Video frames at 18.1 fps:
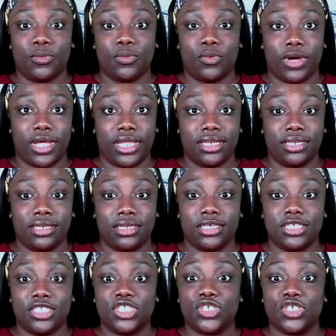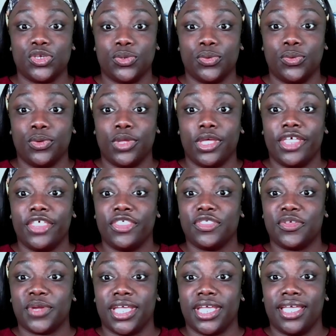One, two,
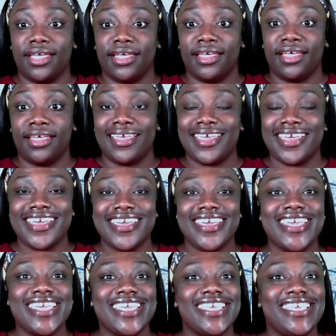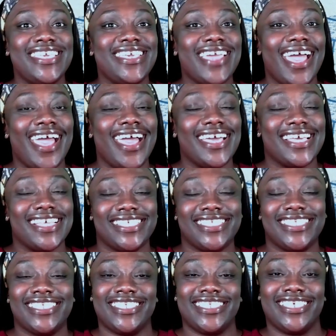three.
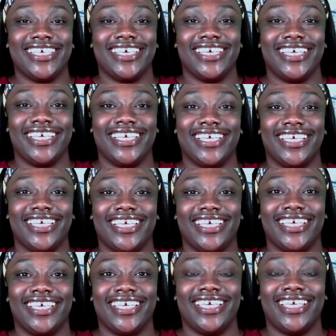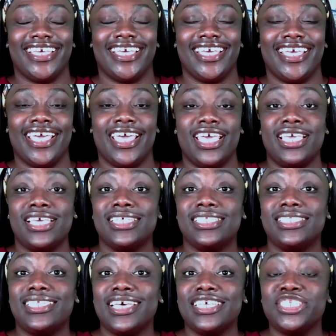Yes!
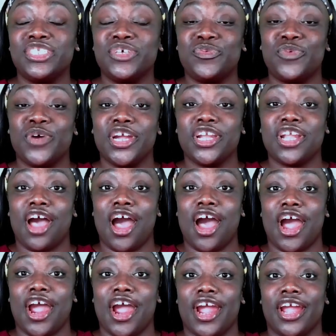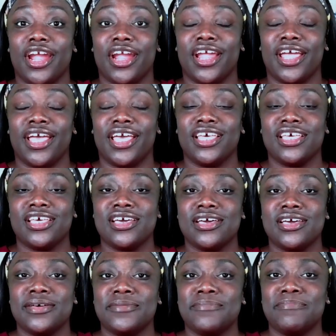Does the word R
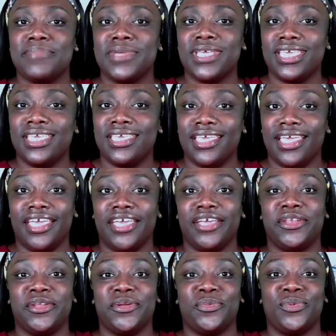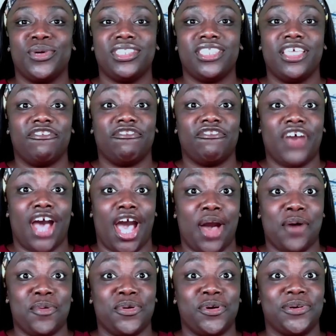begin with a
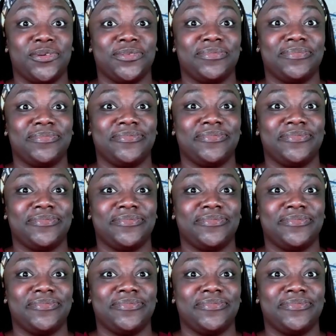vowel?